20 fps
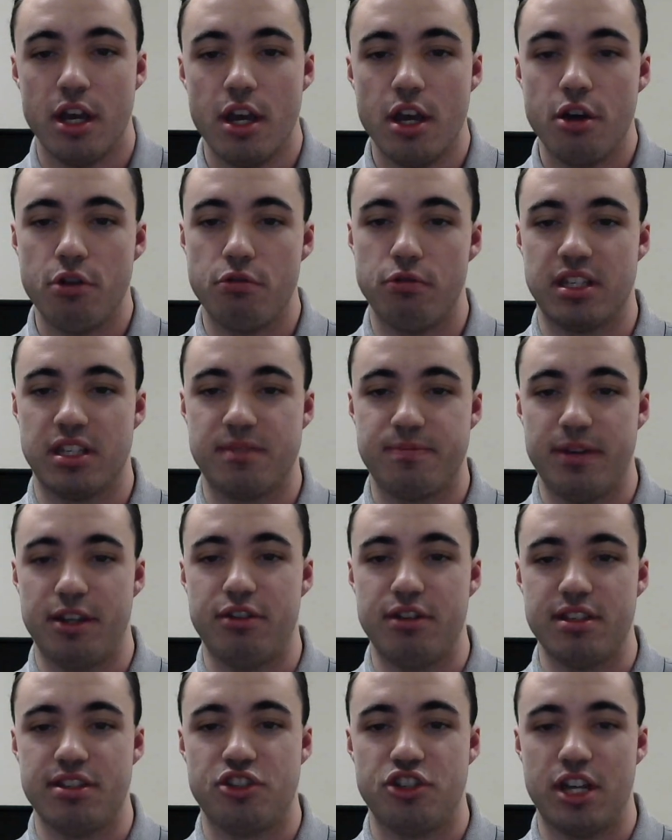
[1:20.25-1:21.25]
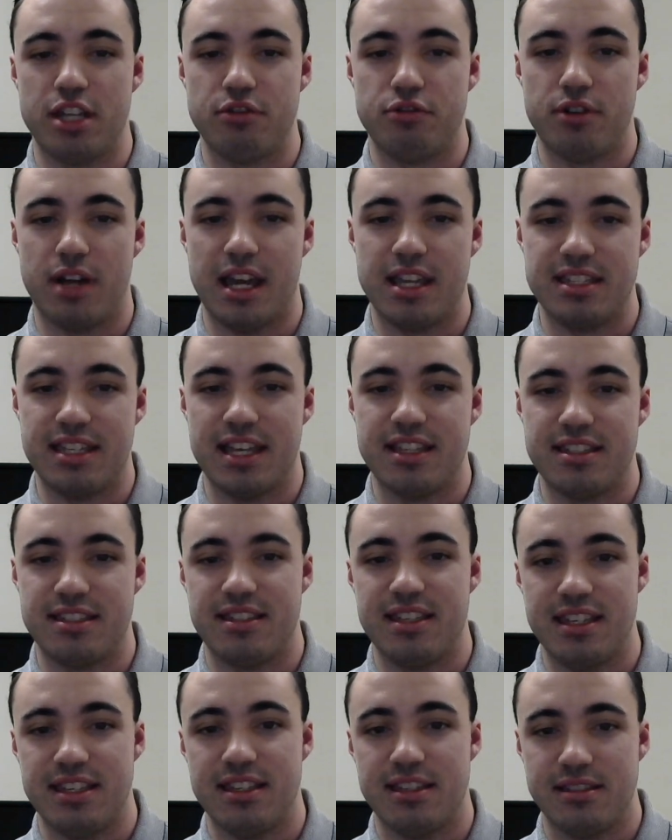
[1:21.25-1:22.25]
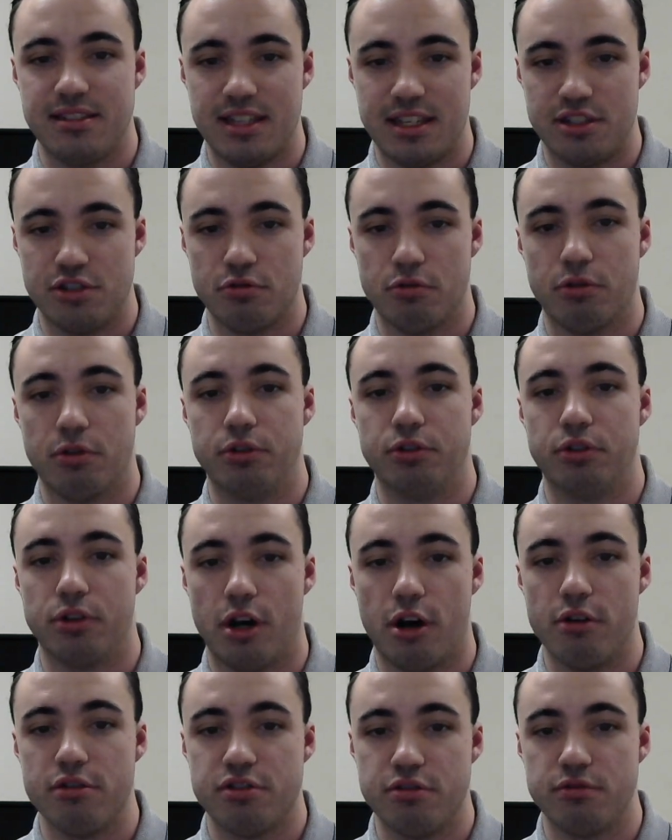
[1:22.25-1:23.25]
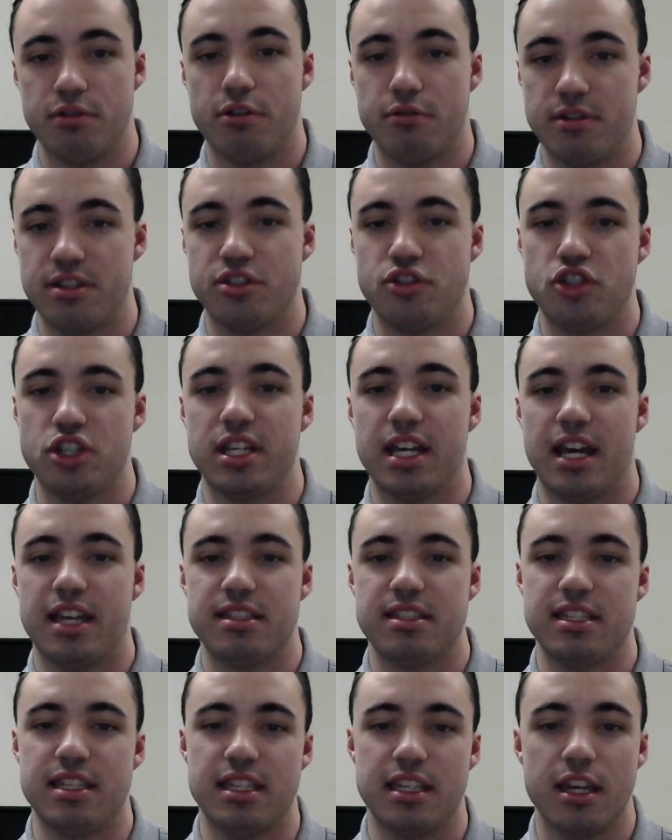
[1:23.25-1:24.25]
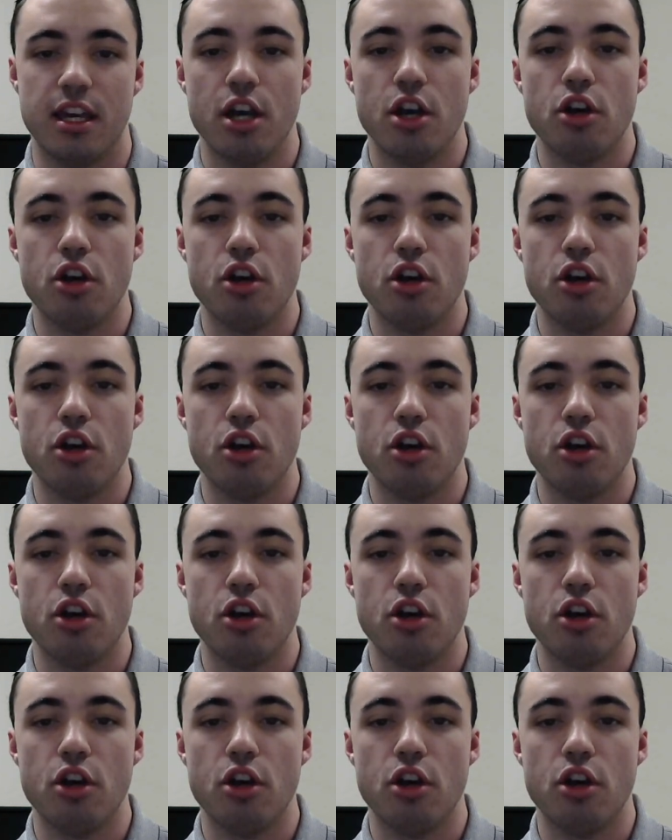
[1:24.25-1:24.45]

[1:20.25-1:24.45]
who experience gender identity disorder, also known as GID,